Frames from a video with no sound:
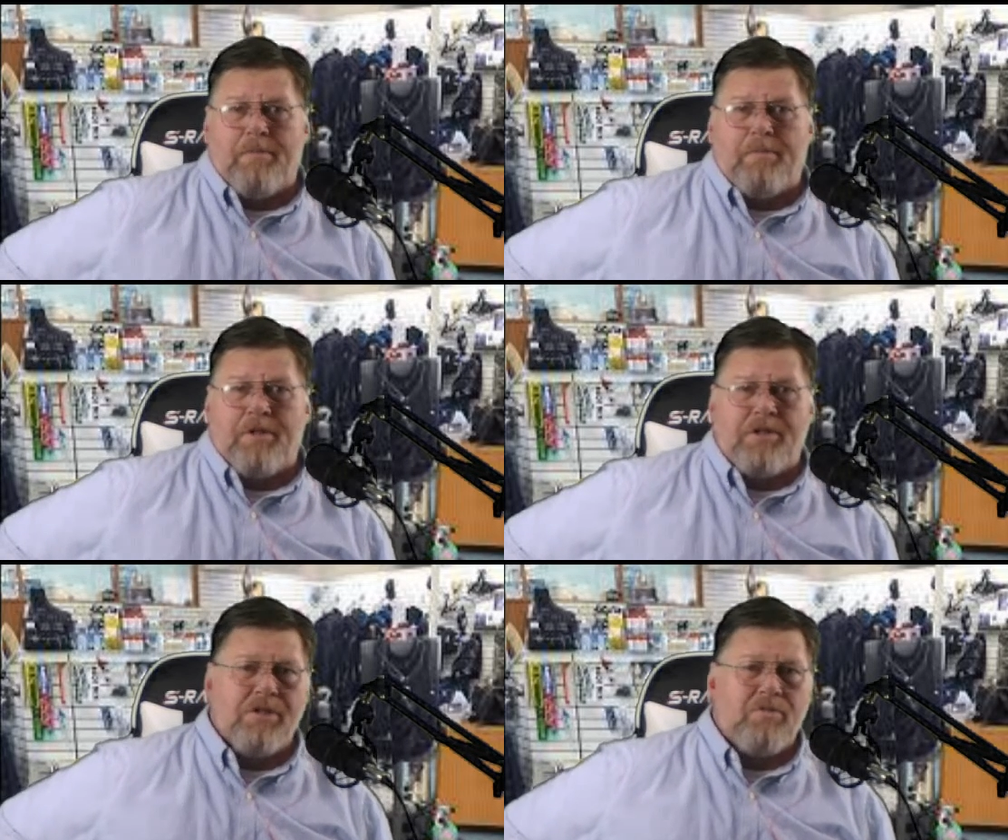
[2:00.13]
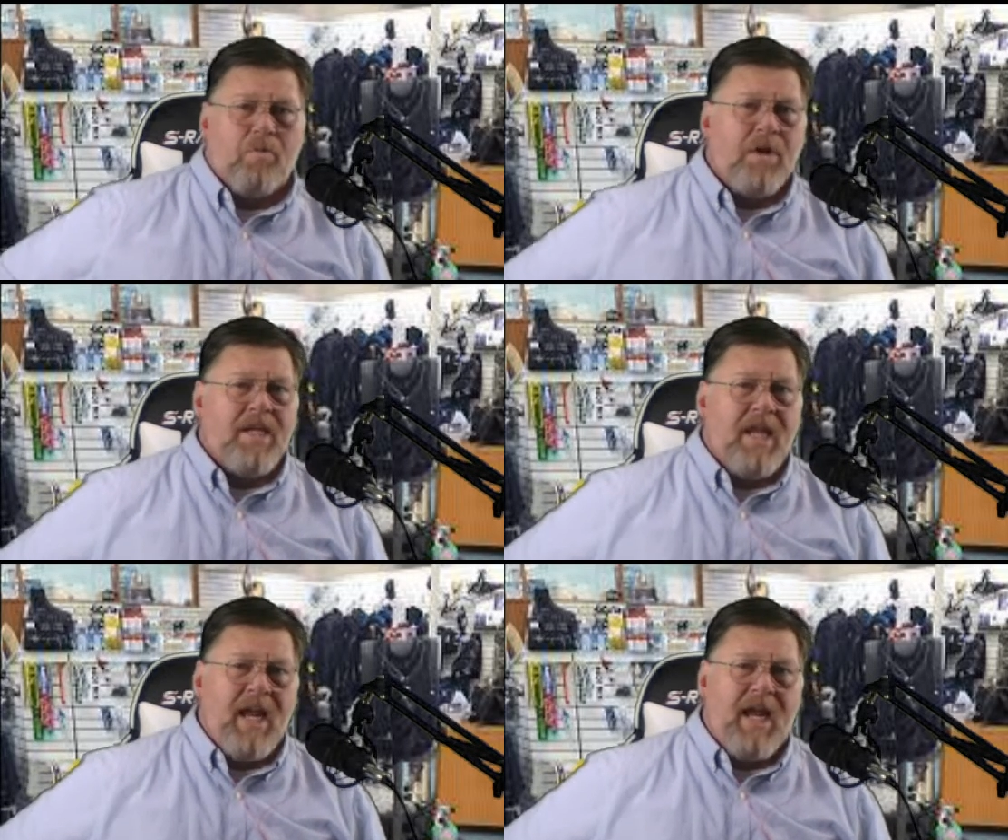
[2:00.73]
But just one
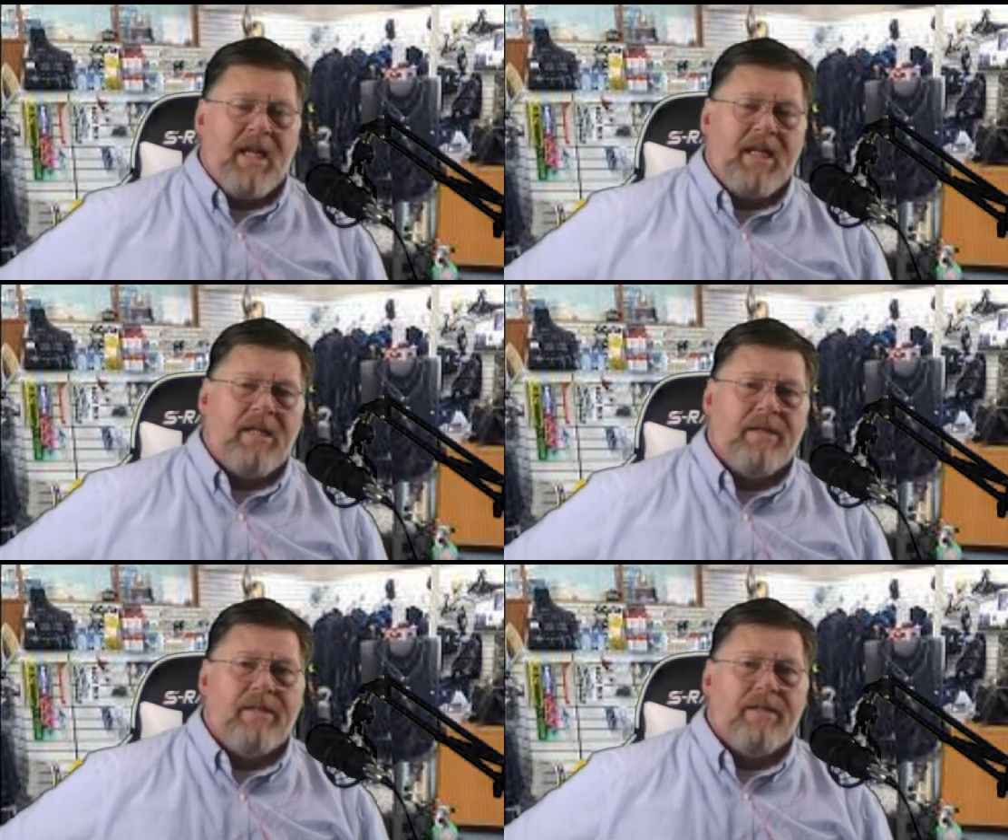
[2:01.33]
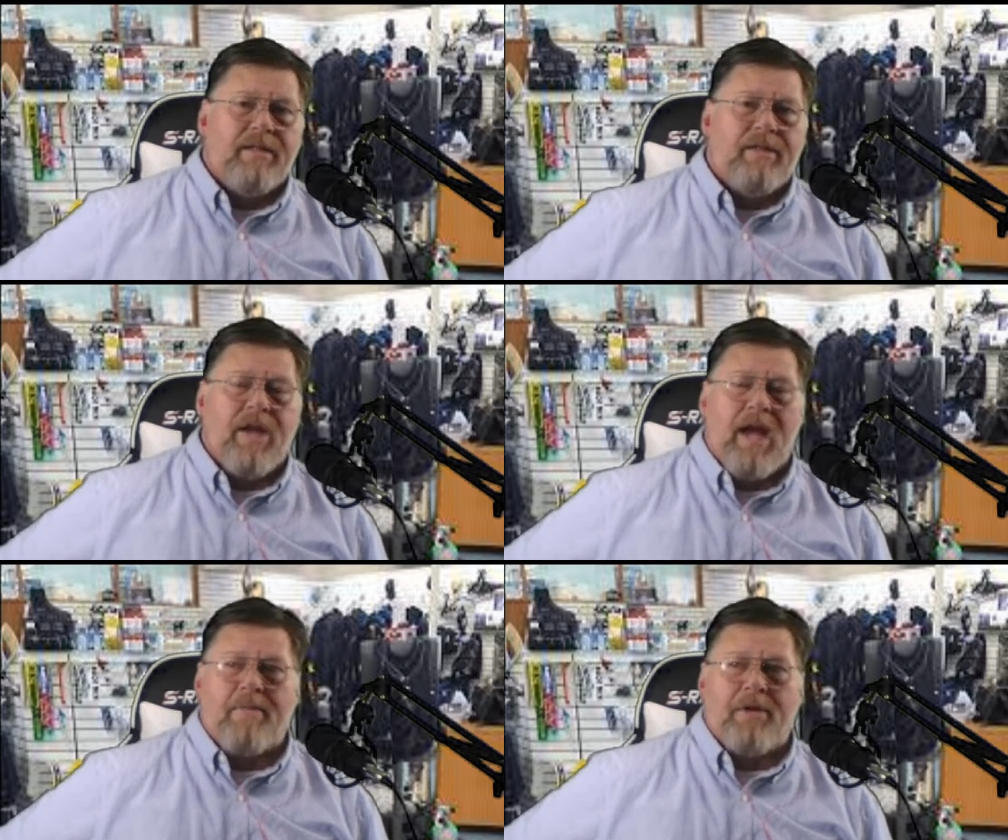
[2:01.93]
day, you
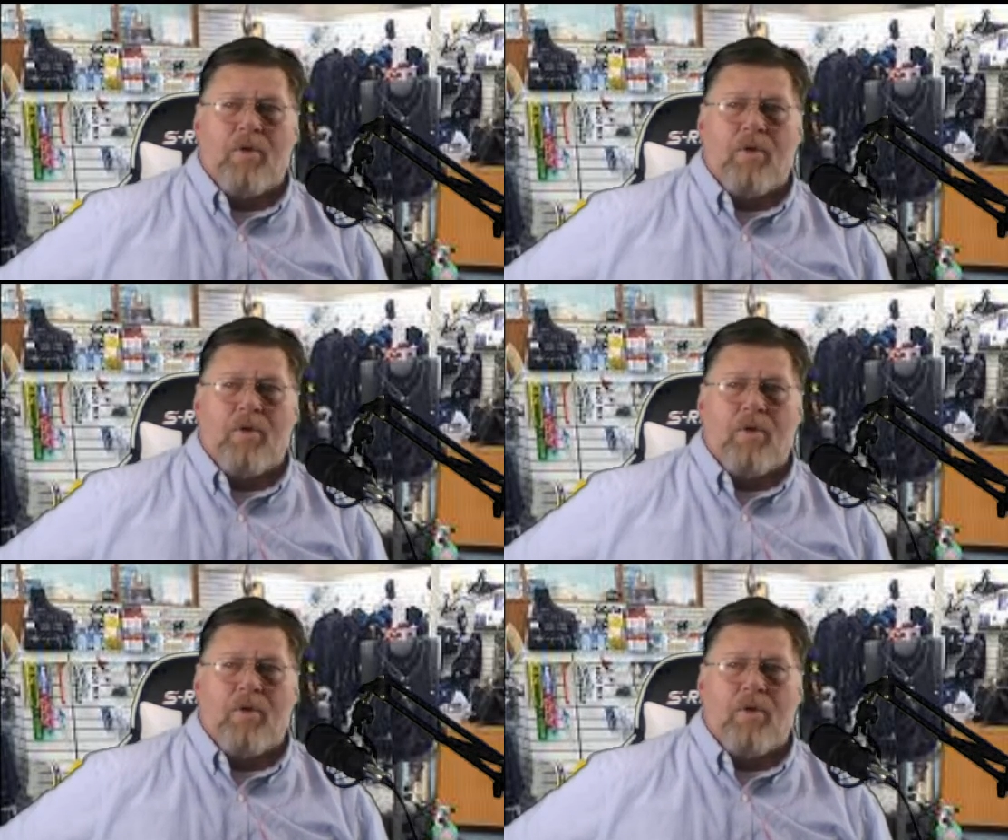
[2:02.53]
happen to go